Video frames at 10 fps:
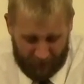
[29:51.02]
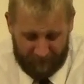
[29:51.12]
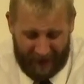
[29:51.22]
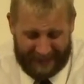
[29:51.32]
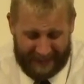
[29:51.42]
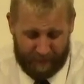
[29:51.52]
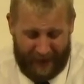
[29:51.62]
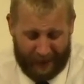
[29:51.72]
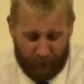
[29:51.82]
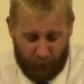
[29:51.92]
to fight this
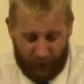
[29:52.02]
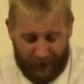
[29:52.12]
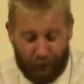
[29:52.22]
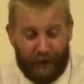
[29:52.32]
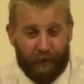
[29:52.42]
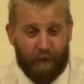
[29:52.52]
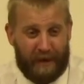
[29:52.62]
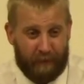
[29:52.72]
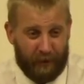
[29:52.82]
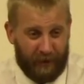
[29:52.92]
battle with only 300
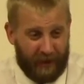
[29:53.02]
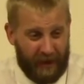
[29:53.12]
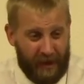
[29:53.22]
people.